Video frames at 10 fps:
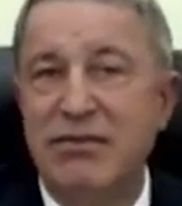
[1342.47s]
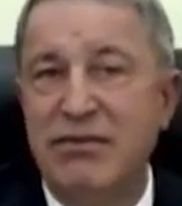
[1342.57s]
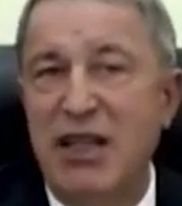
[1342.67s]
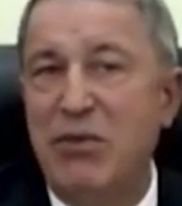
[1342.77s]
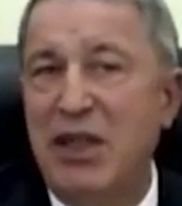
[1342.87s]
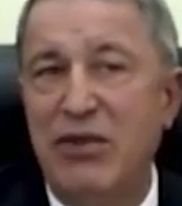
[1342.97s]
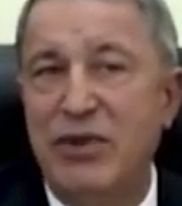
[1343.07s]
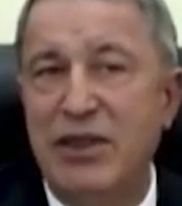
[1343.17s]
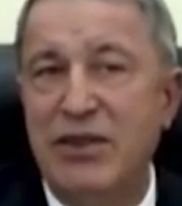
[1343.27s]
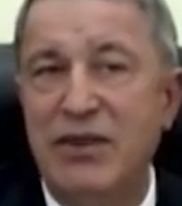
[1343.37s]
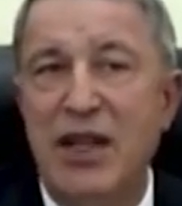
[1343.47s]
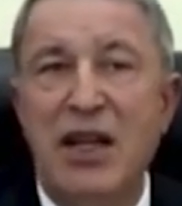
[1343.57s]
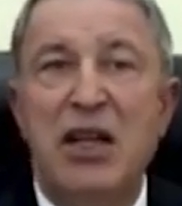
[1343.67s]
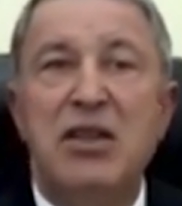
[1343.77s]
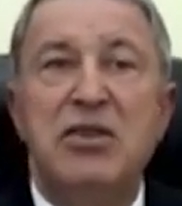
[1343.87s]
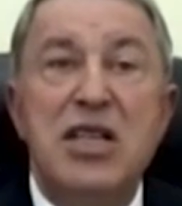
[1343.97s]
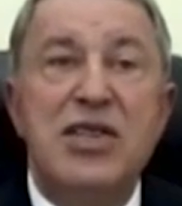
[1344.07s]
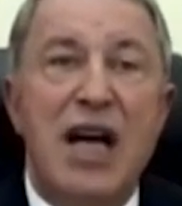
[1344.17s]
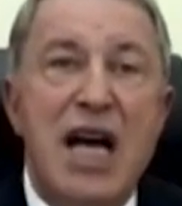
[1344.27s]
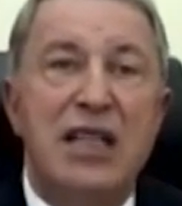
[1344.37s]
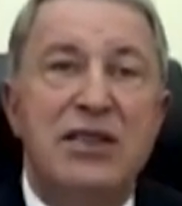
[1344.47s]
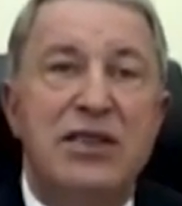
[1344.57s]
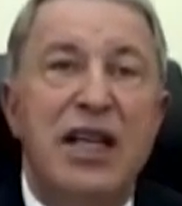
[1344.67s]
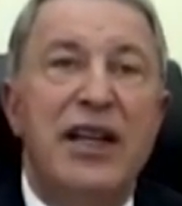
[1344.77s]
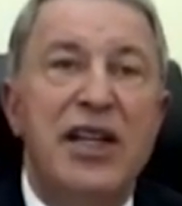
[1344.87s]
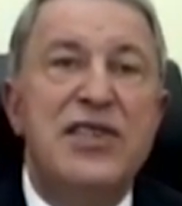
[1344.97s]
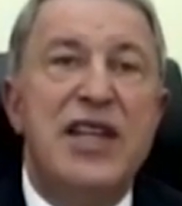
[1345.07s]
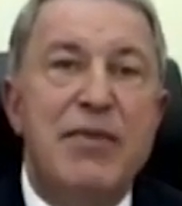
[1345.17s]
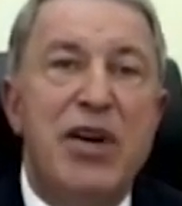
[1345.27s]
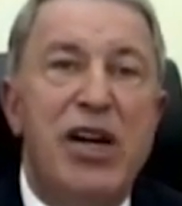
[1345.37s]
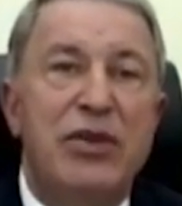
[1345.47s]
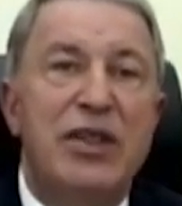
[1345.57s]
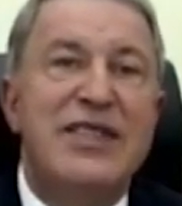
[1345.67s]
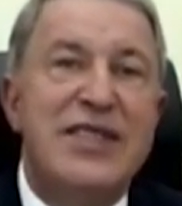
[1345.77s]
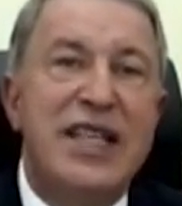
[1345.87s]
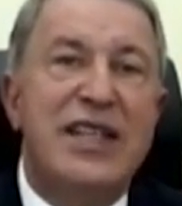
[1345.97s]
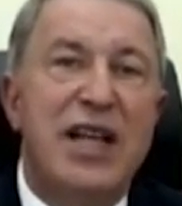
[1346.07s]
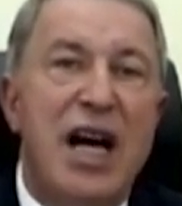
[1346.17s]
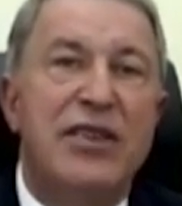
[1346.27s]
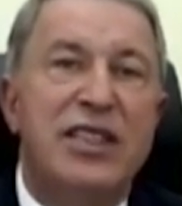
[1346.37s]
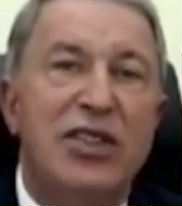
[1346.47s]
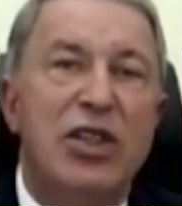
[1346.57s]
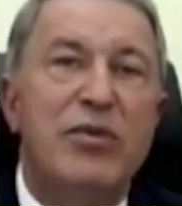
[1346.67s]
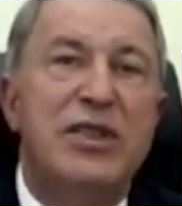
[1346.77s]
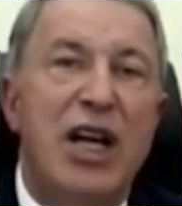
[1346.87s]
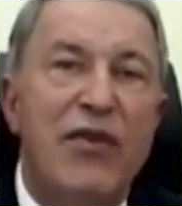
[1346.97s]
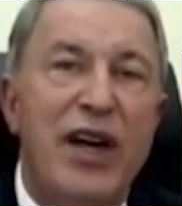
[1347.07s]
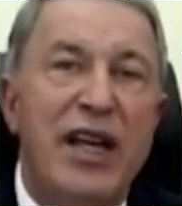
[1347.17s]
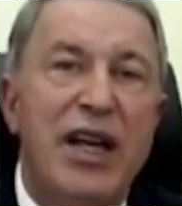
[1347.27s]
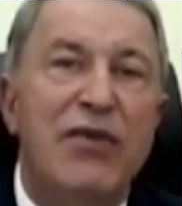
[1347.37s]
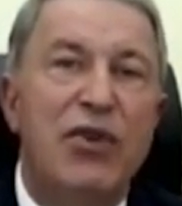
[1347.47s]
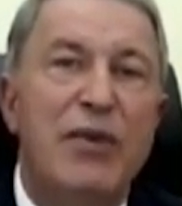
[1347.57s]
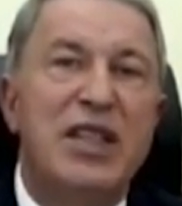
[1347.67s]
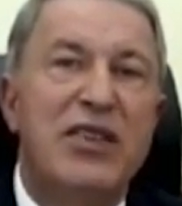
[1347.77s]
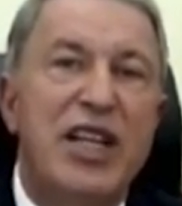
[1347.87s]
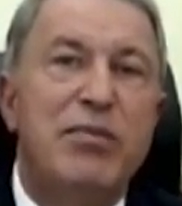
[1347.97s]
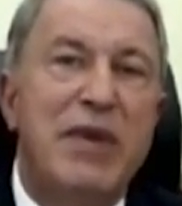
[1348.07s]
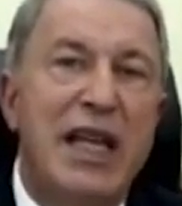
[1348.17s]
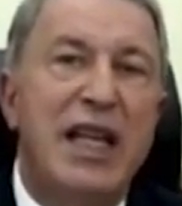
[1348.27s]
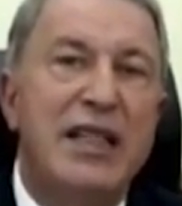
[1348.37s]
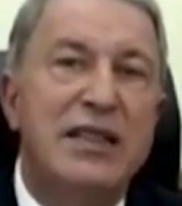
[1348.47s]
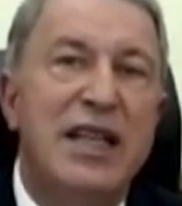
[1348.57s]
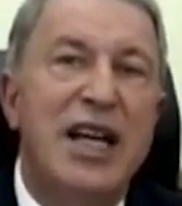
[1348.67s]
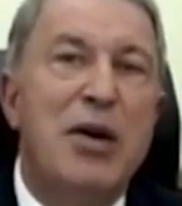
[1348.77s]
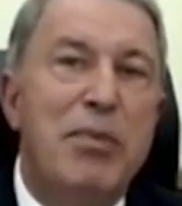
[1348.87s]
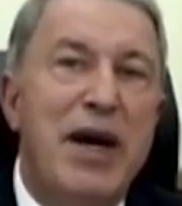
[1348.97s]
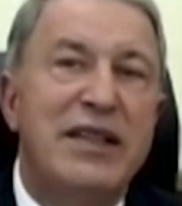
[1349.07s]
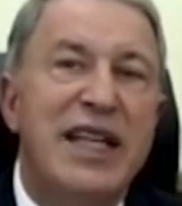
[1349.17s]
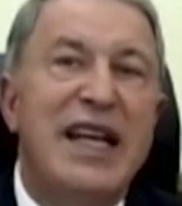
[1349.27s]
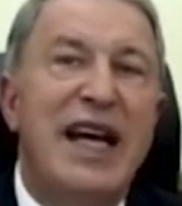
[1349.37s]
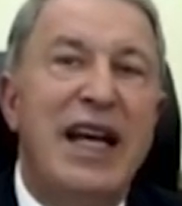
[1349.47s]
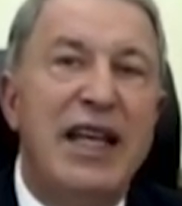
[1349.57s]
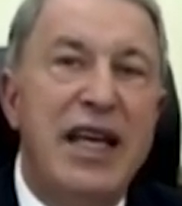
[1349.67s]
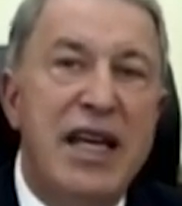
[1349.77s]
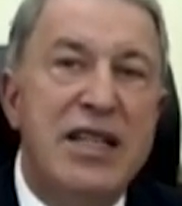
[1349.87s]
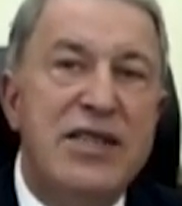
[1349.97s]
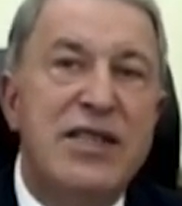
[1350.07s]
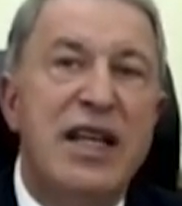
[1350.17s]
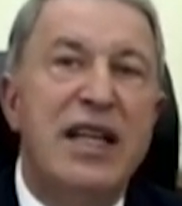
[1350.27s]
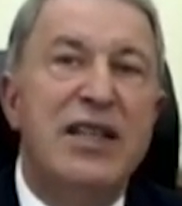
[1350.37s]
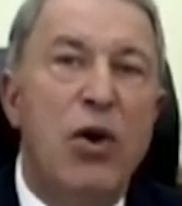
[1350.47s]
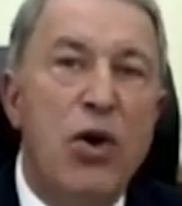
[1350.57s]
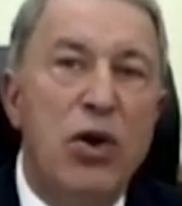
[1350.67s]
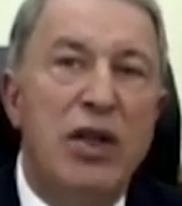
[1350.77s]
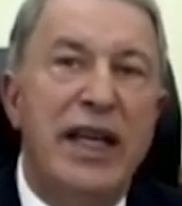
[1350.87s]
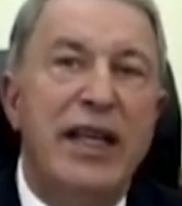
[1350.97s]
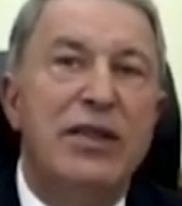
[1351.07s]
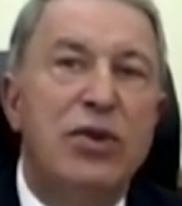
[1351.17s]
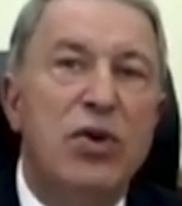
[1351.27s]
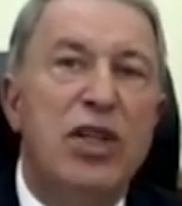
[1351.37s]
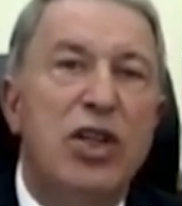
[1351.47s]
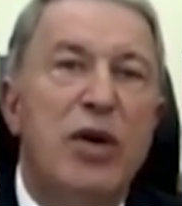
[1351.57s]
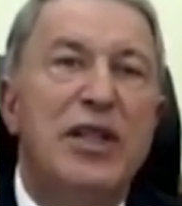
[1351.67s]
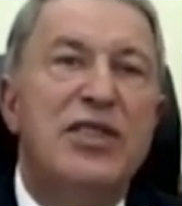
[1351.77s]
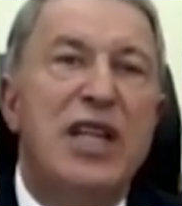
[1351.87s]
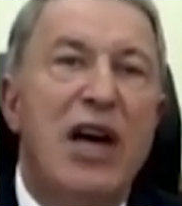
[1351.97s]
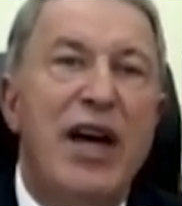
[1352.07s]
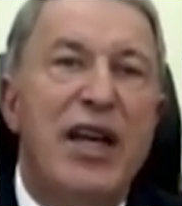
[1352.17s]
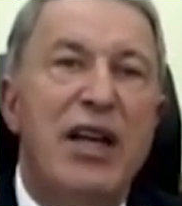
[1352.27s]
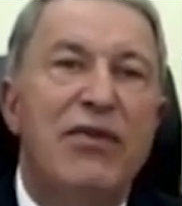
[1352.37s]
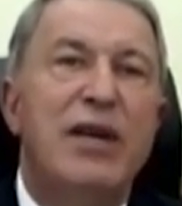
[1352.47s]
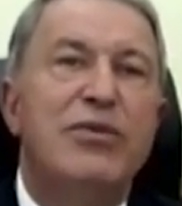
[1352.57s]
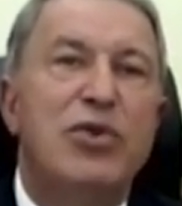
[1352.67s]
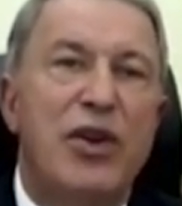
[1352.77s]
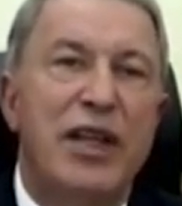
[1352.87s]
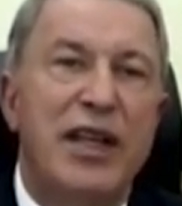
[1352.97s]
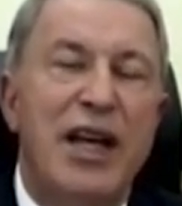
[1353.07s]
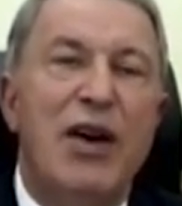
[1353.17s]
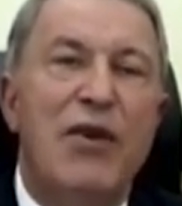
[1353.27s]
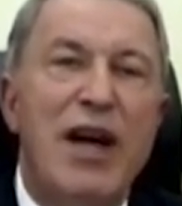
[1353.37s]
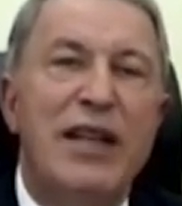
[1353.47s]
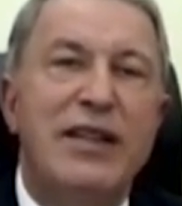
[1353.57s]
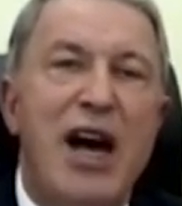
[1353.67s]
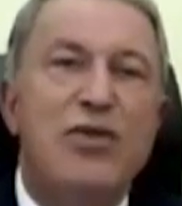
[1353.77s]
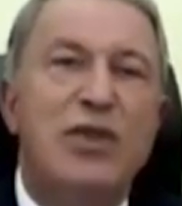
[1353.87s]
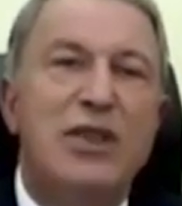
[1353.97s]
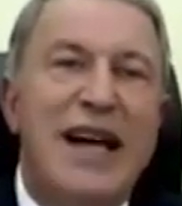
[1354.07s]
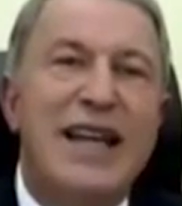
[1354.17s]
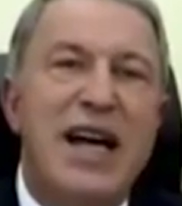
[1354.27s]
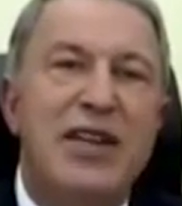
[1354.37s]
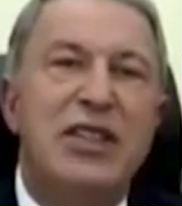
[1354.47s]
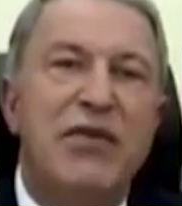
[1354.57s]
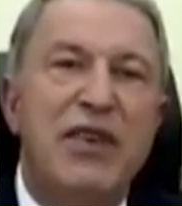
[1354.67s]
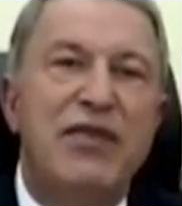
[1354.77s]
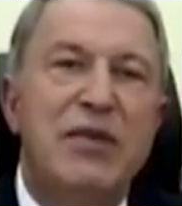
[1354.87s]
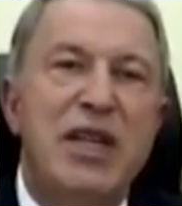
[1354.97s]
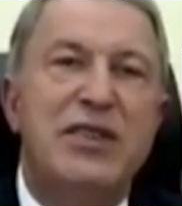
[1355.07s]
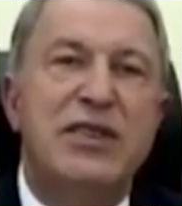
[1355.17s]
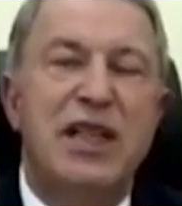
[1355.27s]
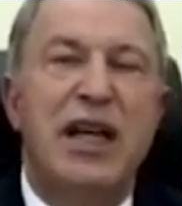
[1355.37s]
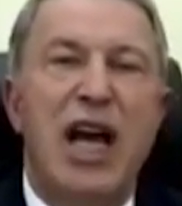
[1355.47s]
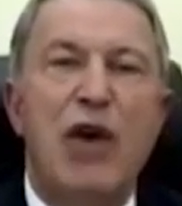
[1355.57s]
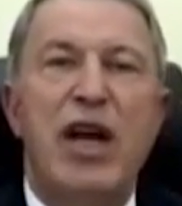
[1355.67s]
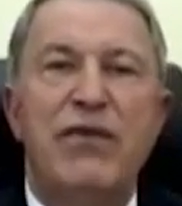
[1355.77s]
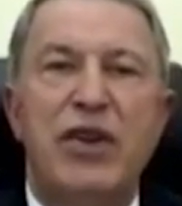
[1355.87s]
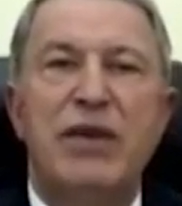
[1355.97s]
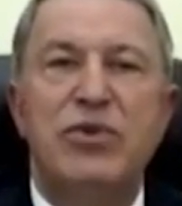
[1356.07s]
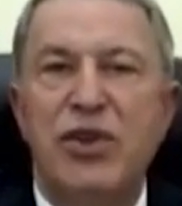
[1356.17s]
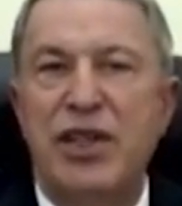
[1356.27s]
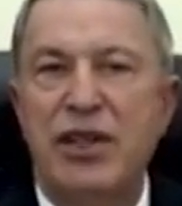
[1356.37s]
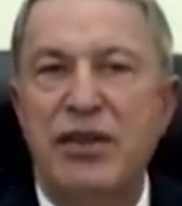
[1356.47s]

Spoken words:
Unbelievable. This island is about 600 kilometers away from the Greek mainland, but is only 2 kilometers away from Turkey, 1,950 meters away from Turkey.